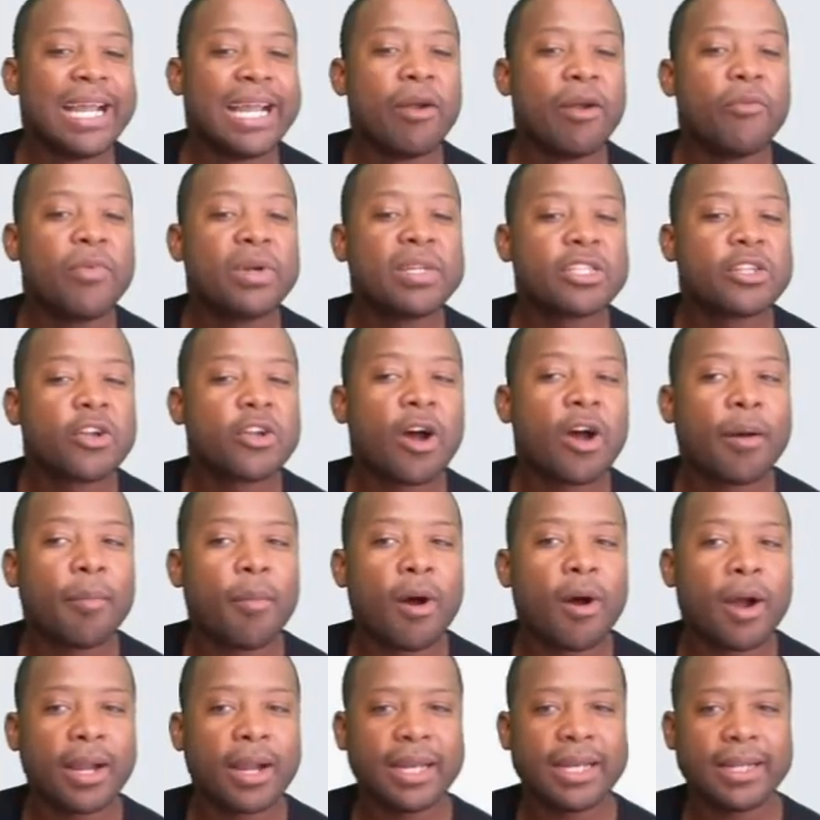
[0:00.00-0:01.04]
And with start
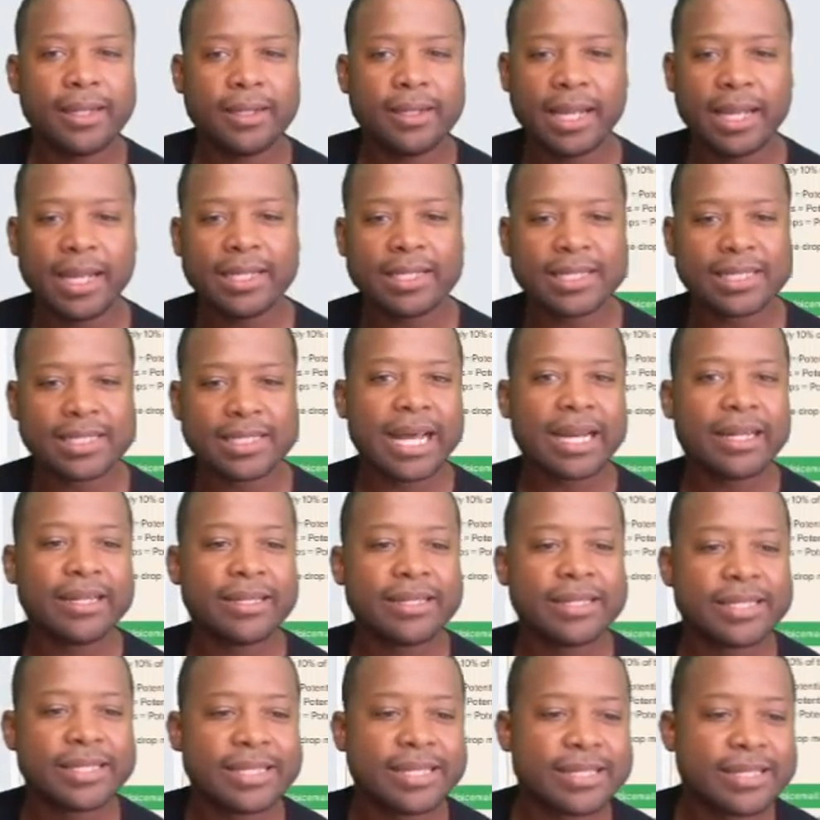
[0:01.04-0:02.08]
marketing inside of
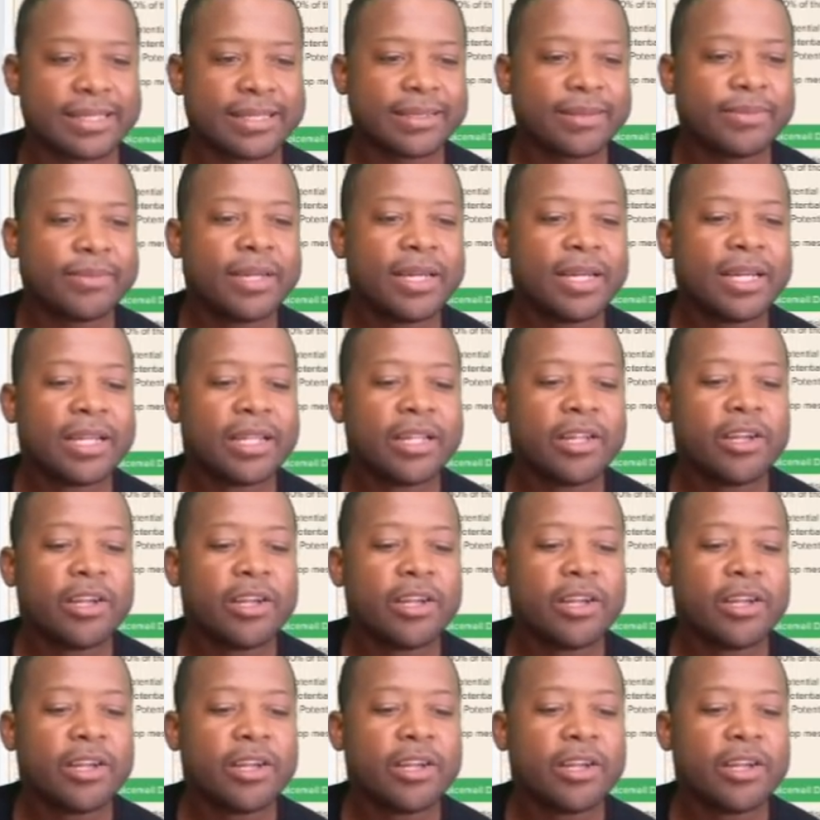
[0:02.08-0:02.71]
the system,